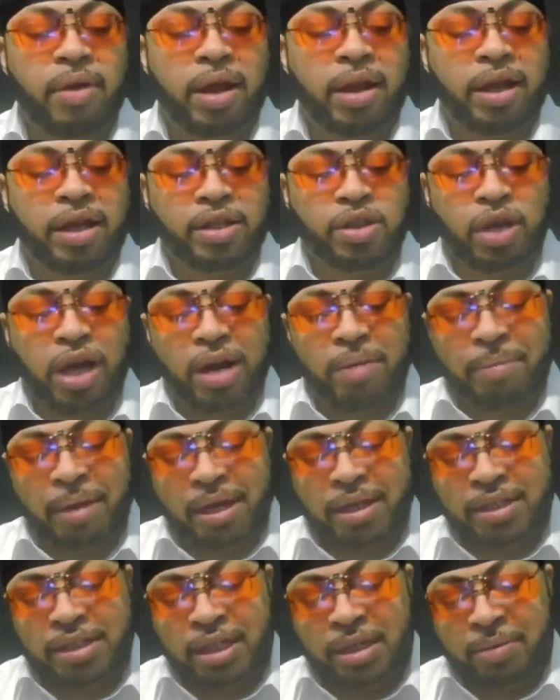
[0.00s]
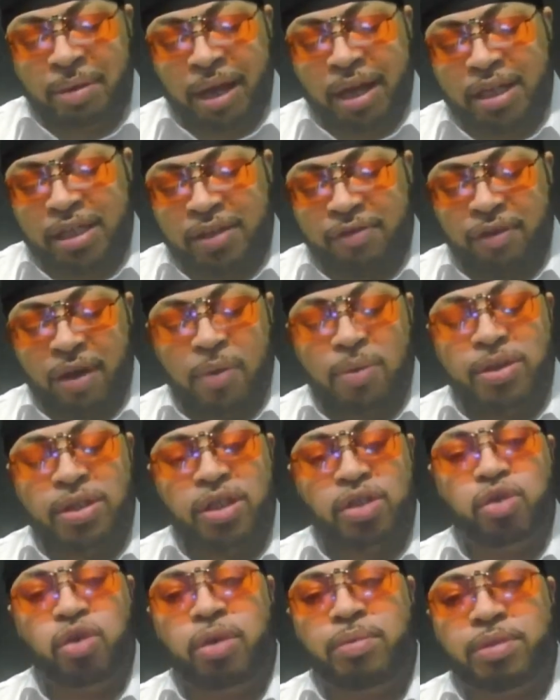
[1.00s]
Right? They try to make it seem like as if I was
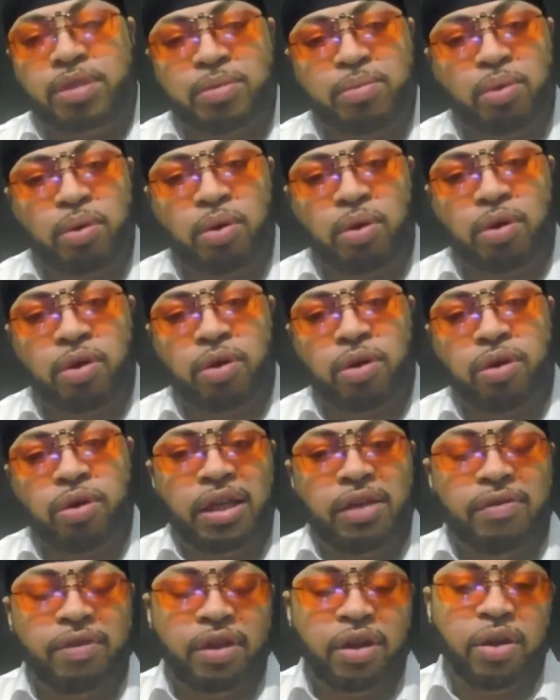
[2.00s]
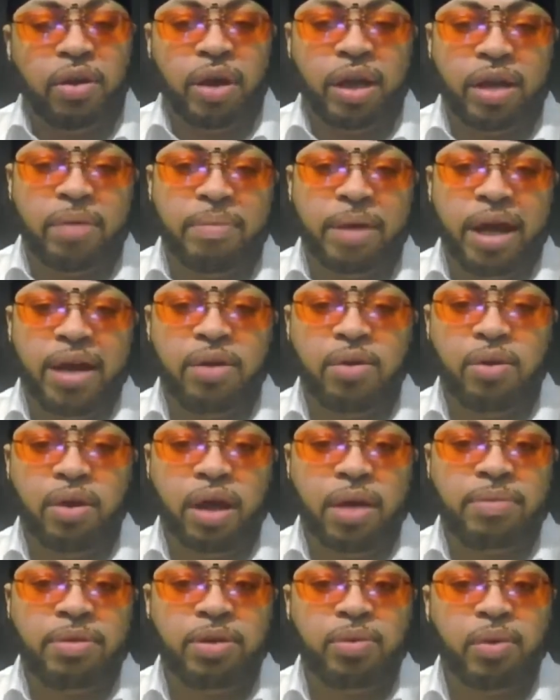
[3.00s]
a Trump supporter, even though anybody who
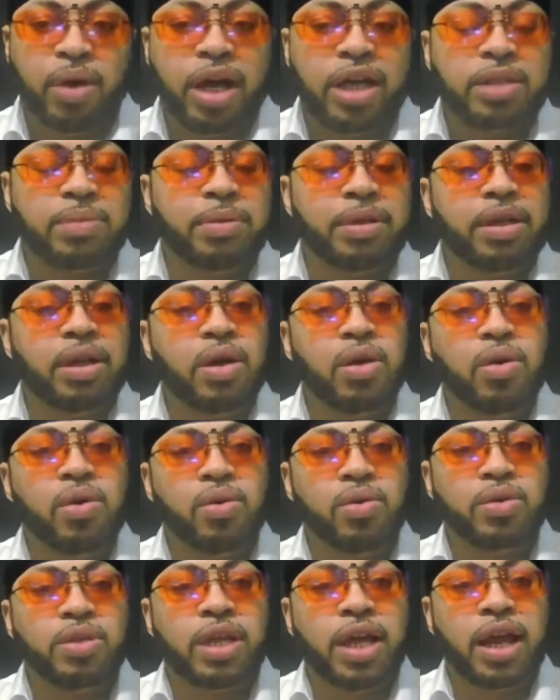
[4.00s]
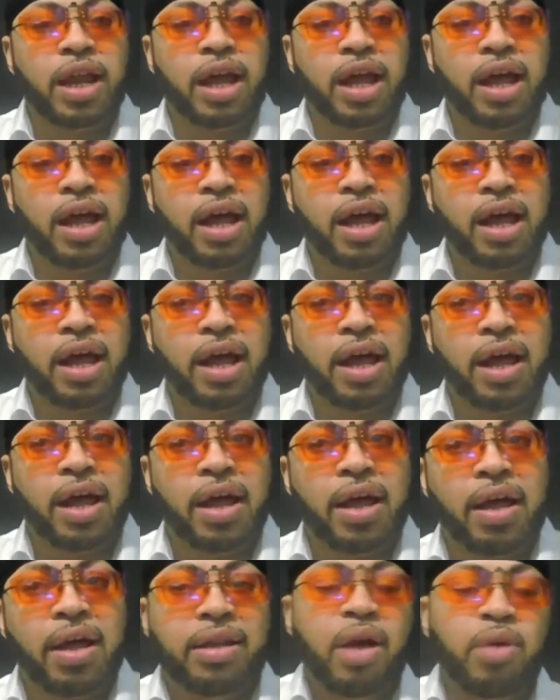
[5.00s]
comes and watch me knows that
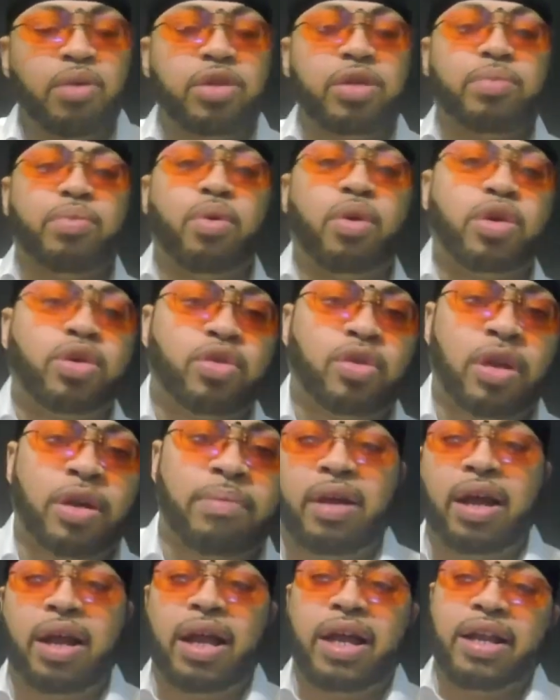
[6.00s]
I don't support Trump. Right?